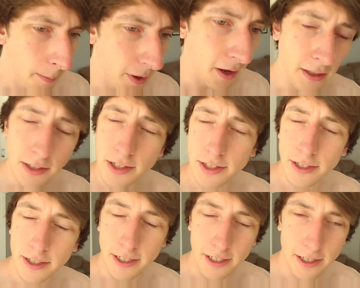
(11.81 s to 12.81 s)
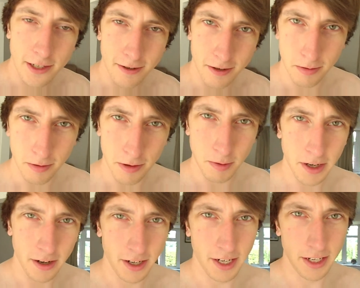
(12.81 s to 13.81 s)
But that's not what we are